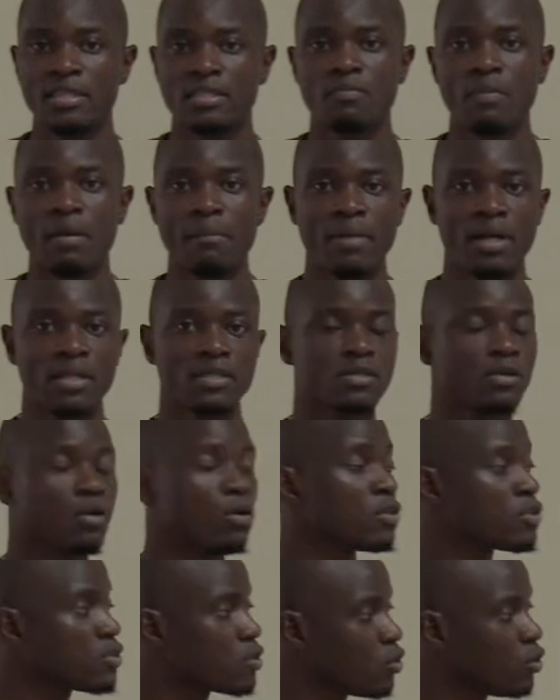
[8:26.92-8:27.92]
these members
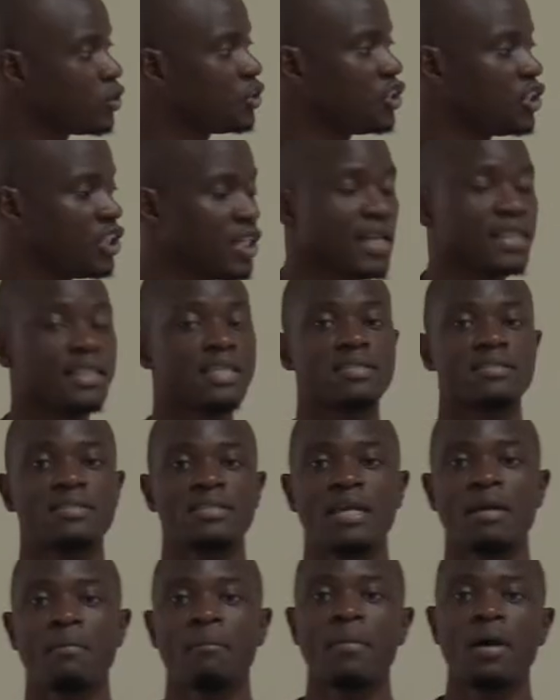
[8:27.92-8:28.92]
also share the
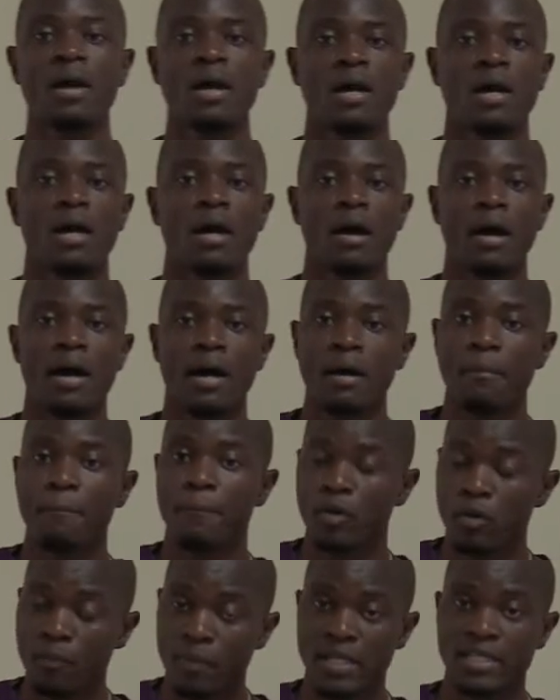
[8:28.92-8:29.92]
same
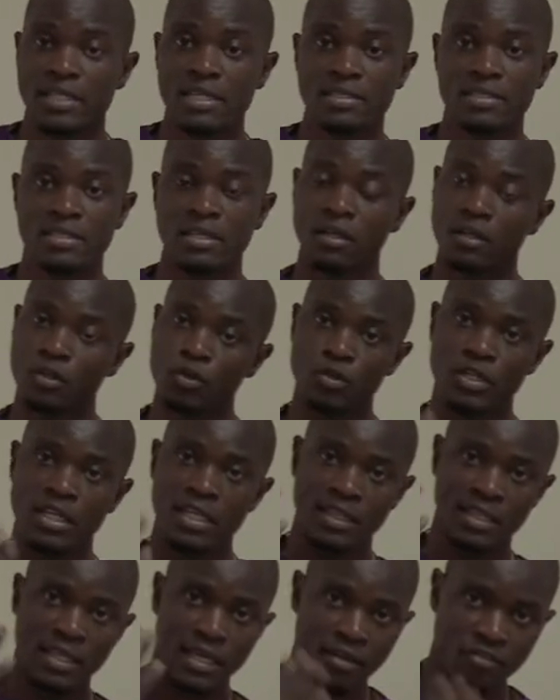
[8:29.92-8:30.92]
properties,
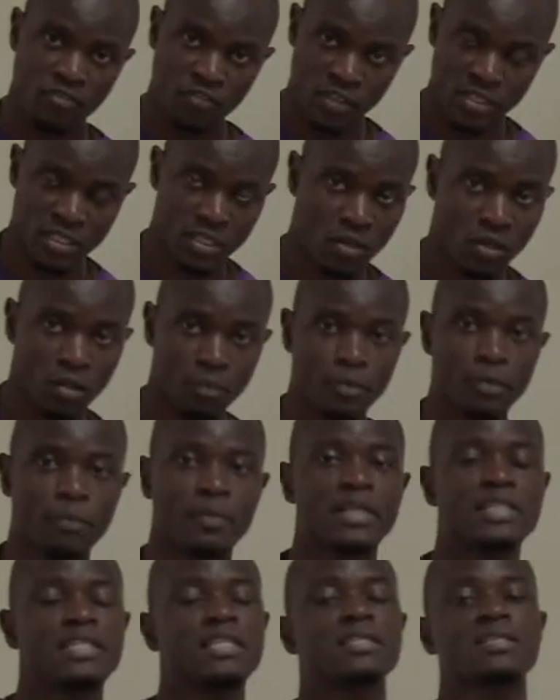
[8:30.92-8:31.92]
including the physical
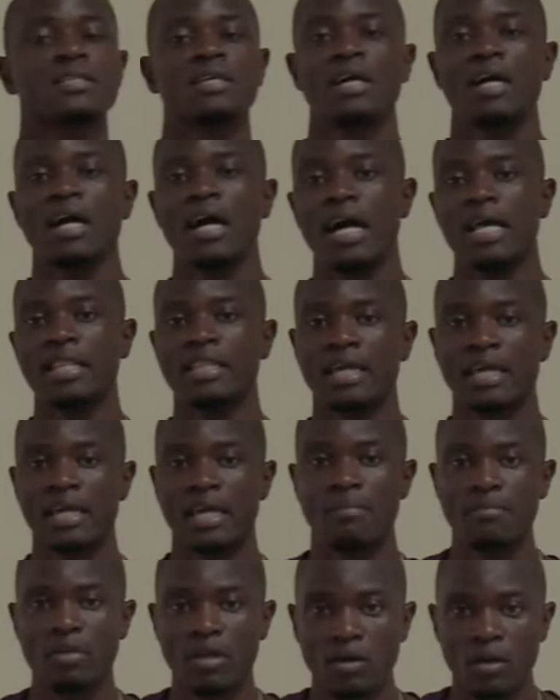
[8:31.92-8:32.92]
properties and the
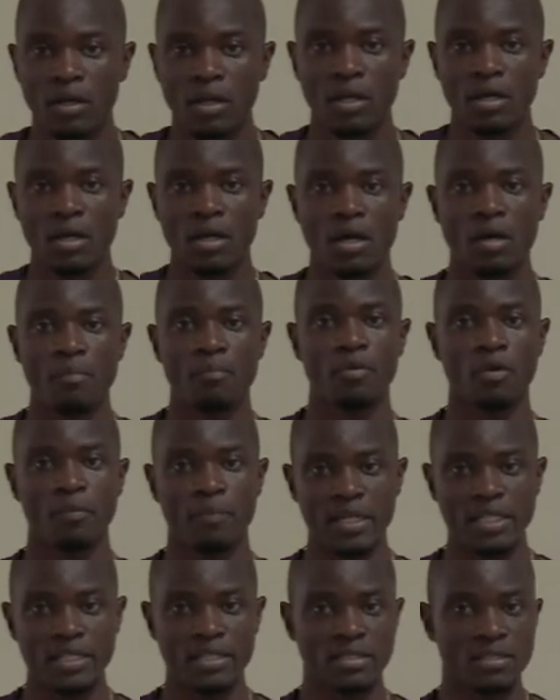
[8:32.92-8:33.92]
chemical
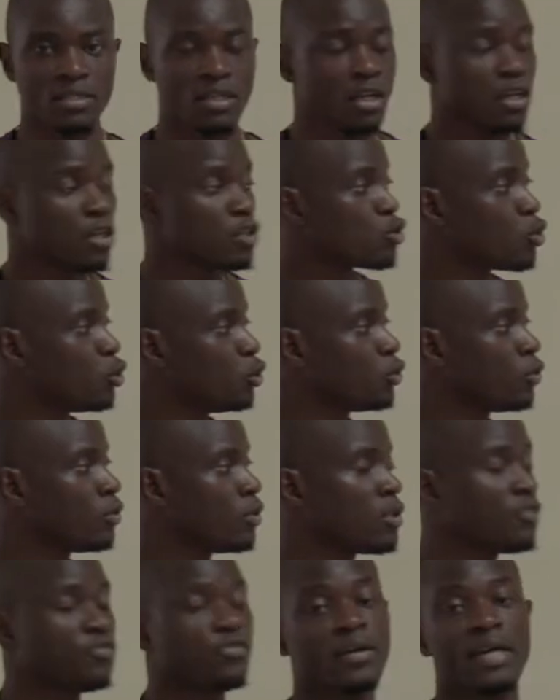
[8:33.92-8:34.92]
properties. So you should
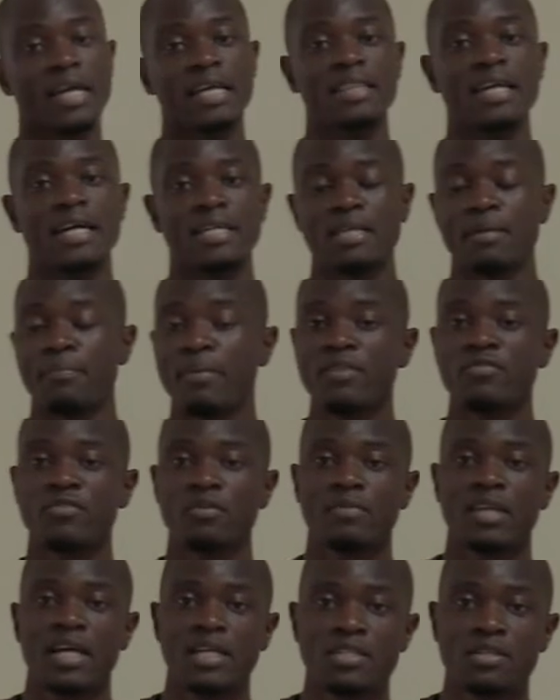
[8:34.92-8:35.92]
not forget that. Apart
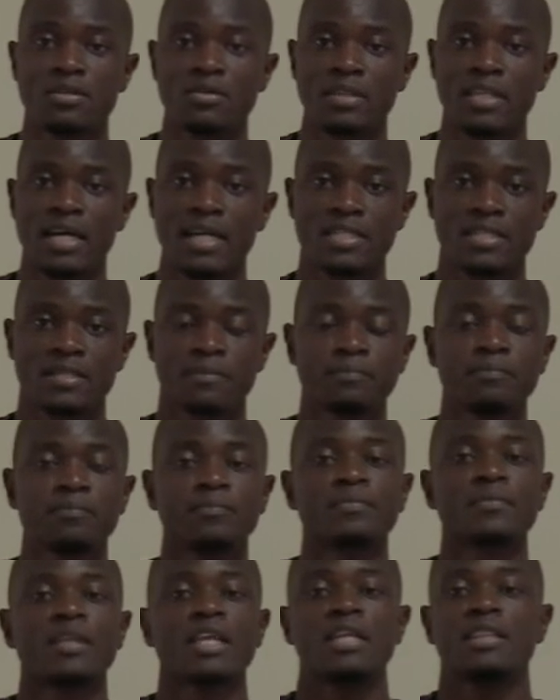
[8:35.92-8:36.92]
from that, know that
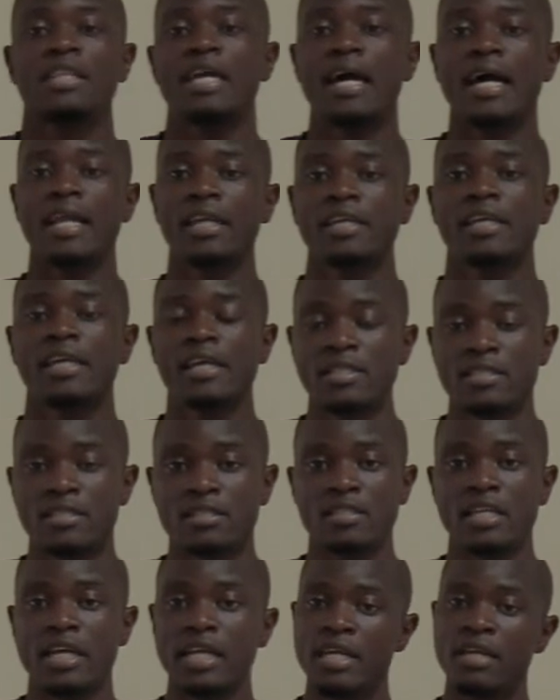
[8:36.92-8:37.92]
the
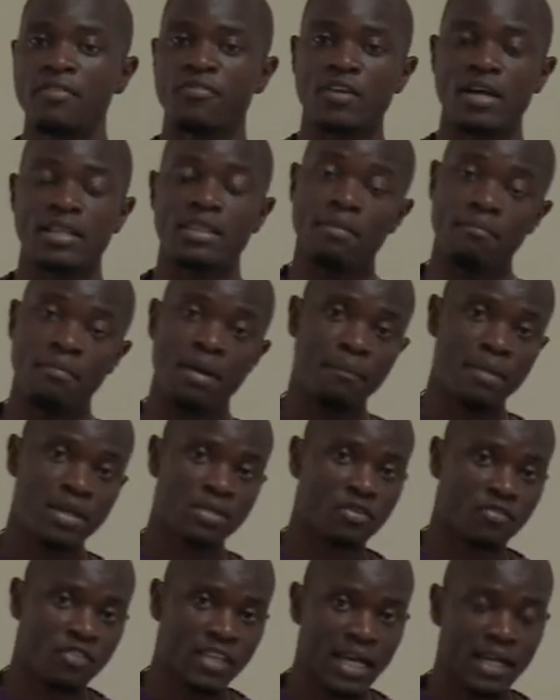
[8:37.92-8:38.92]
alkanes, they differ. The
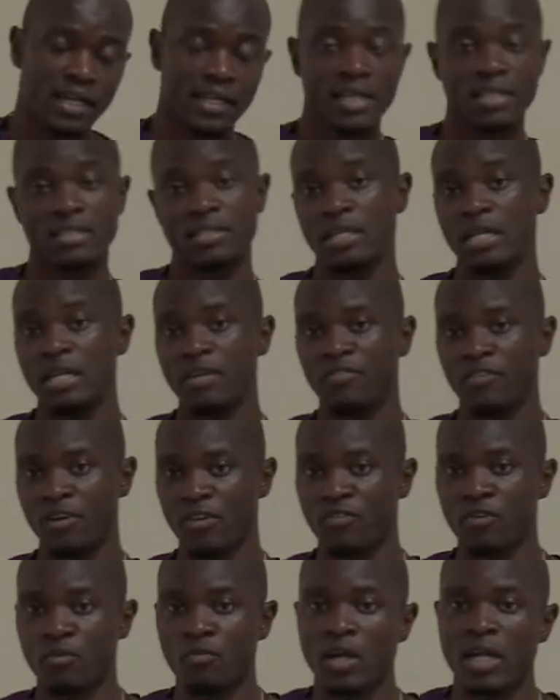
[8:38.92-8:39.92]
members of the alkanes
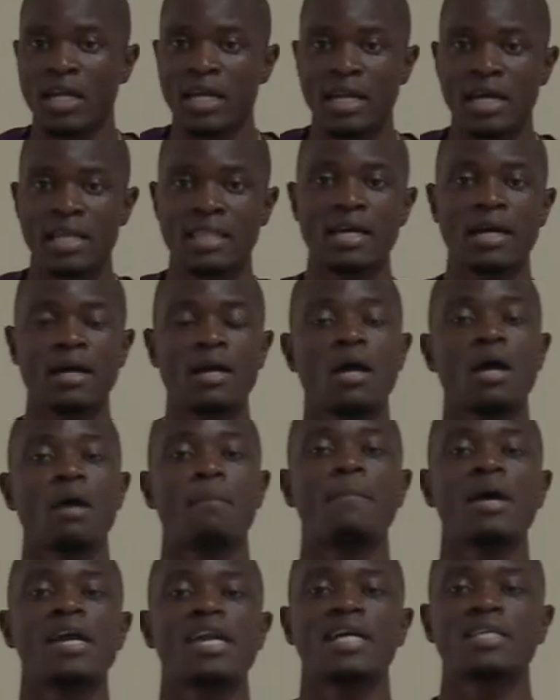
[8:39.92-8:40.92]
differ from one another
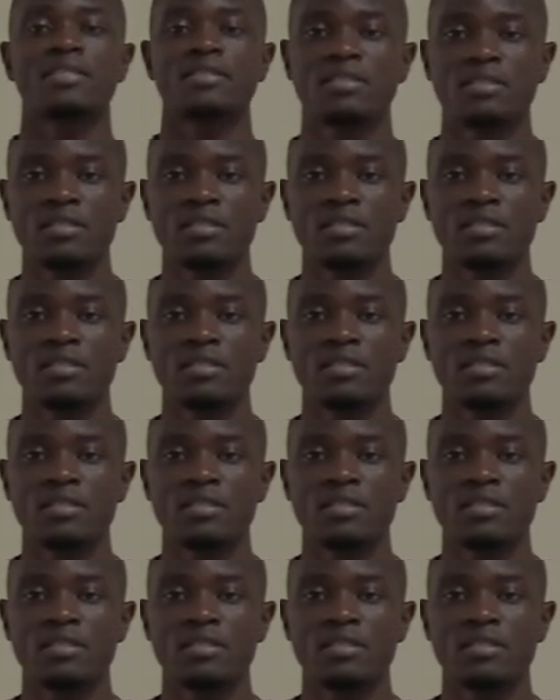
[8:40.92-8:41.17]
by a